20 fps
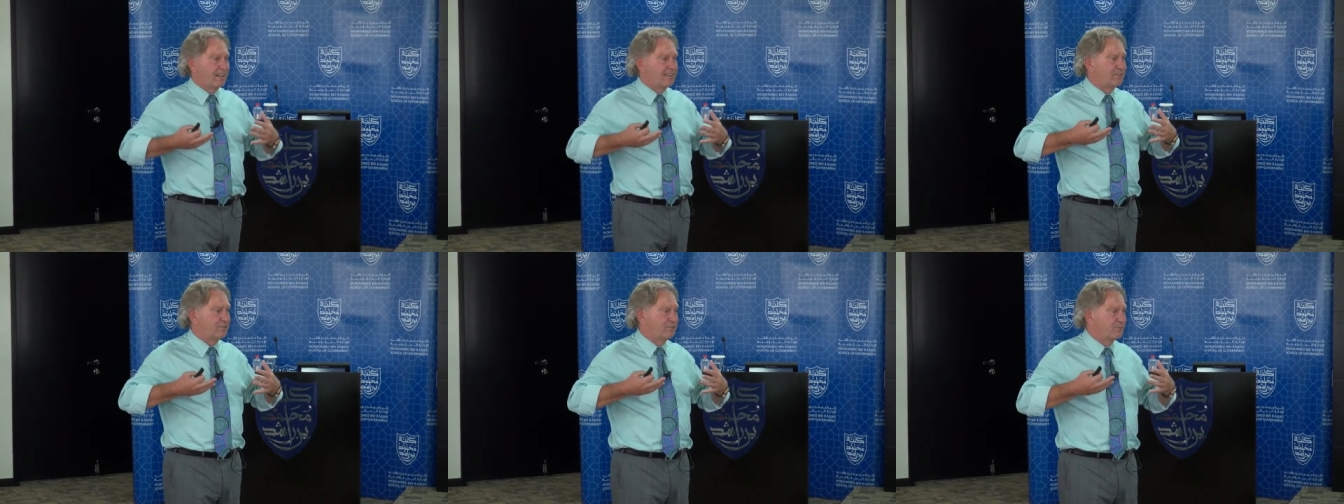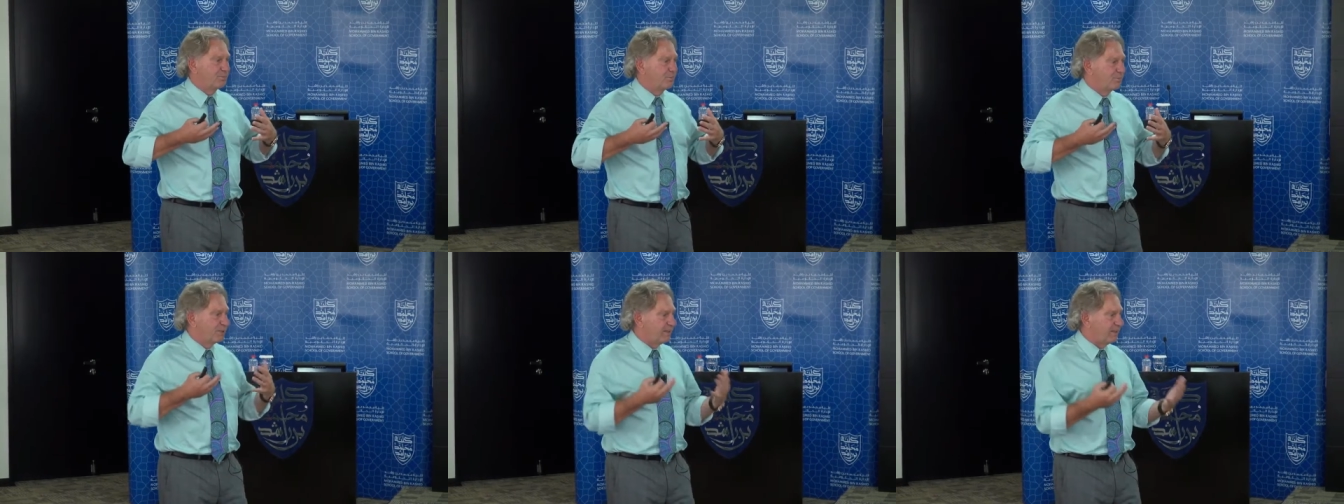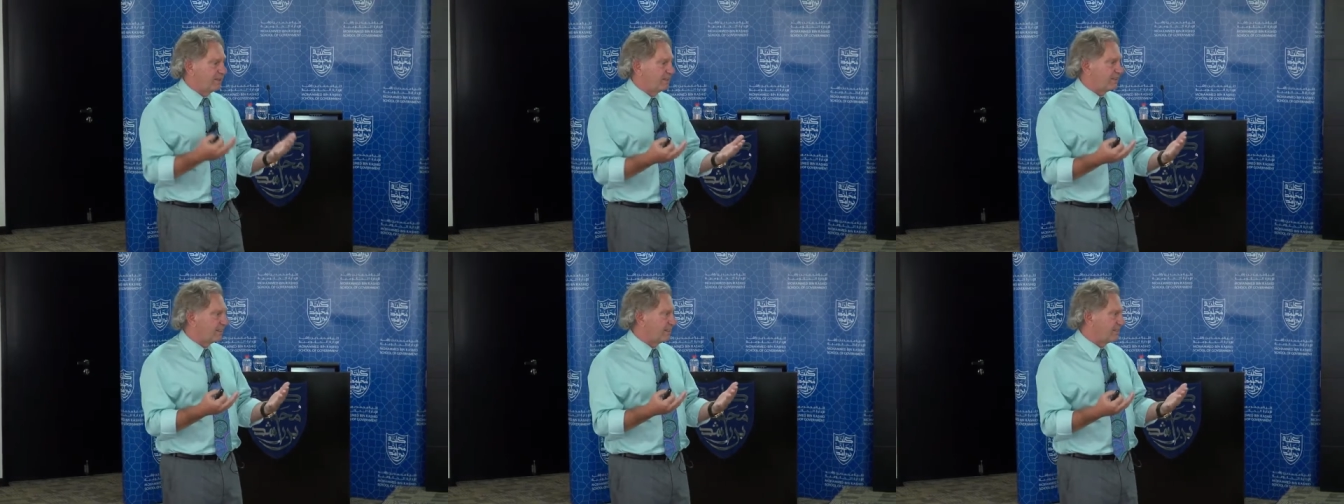to
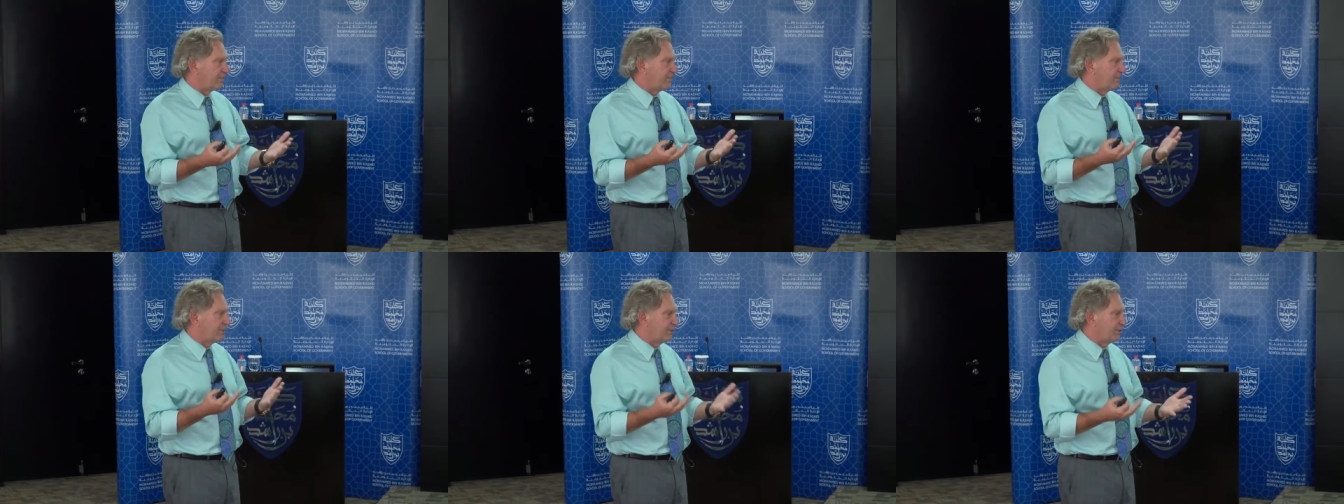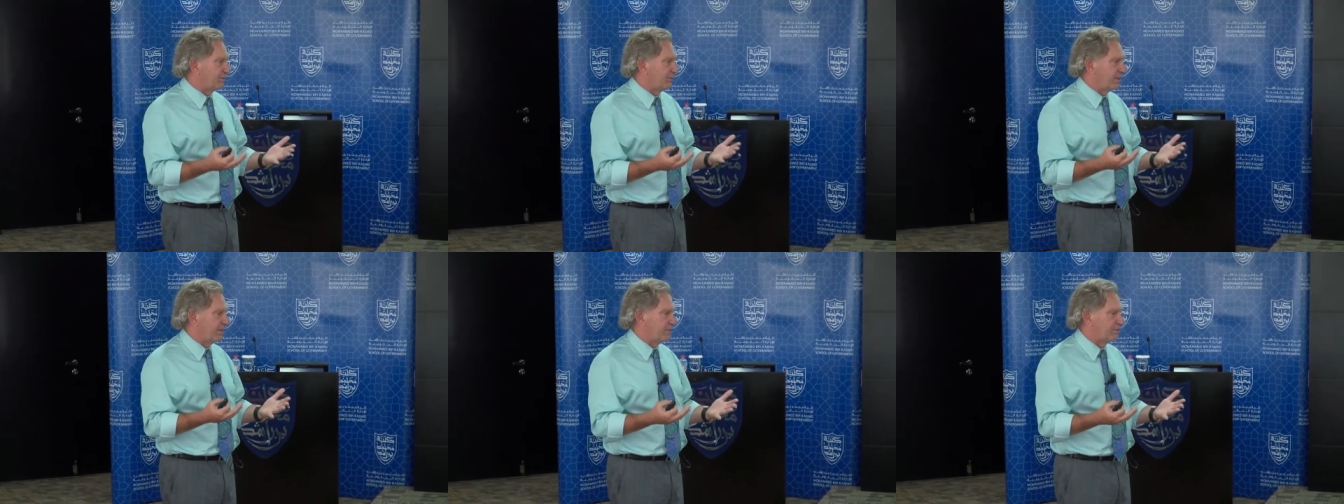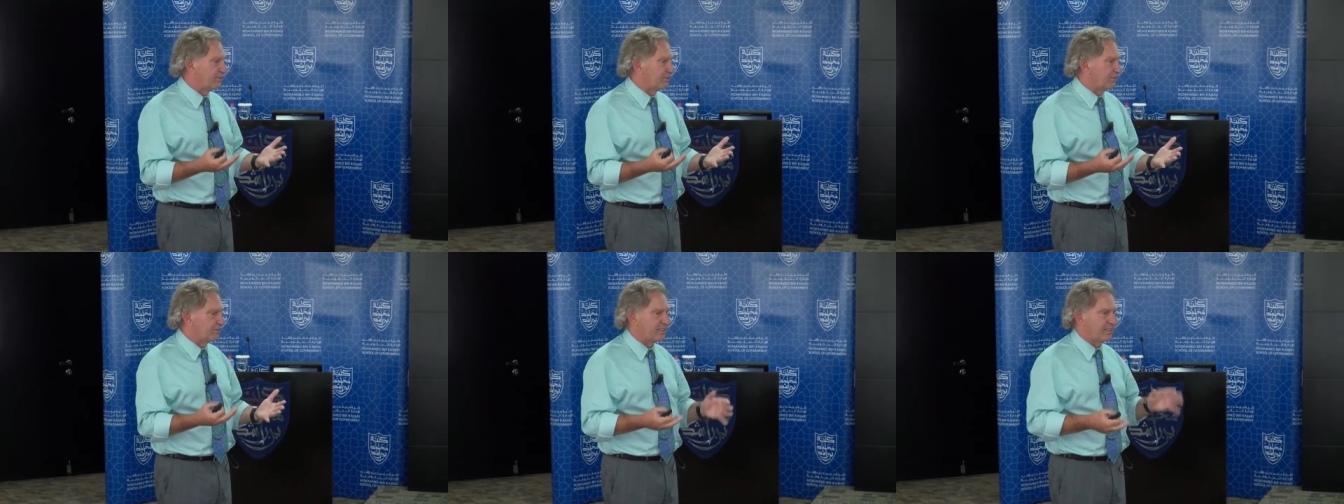build it as a new
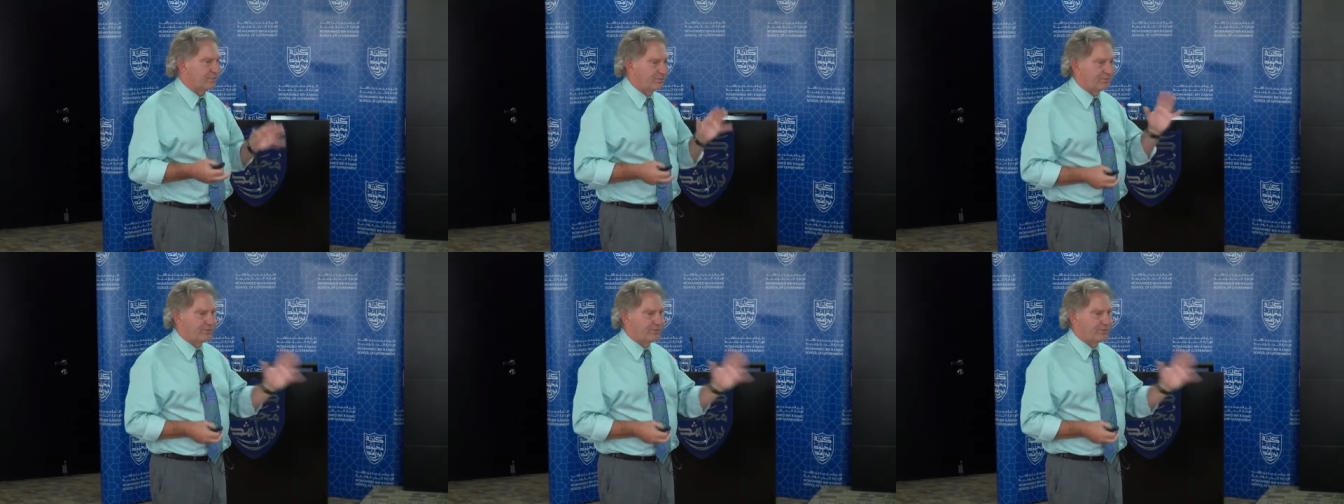industry?